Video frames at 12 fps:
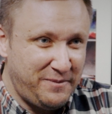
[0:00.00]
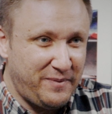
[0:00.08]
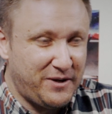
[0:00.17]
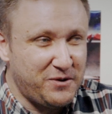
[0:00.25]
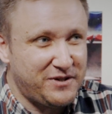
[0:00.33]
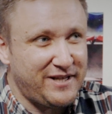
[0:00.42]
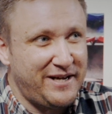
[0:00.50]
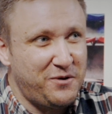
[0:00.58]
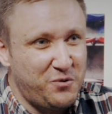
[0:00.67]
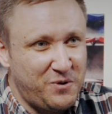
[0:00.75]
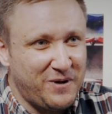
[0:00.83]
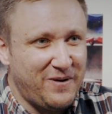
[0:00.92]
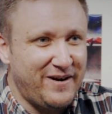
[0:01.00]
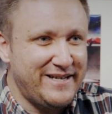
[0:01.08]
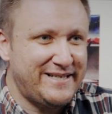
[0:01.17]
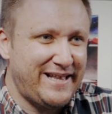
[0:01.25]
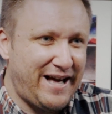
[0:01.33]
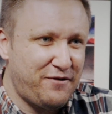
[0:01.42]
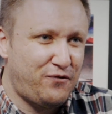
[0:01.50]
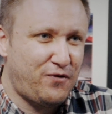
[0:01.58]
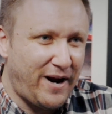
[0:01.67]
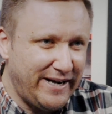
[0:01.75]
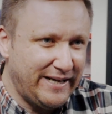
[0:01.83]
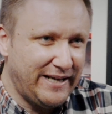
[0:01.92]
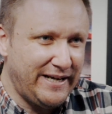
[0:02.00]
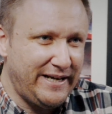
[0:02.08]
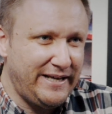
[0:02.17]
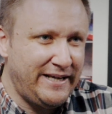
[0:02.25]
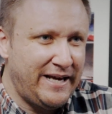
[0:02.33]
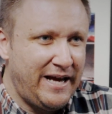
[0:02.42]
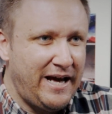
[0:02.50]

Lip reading: because they organised that friendly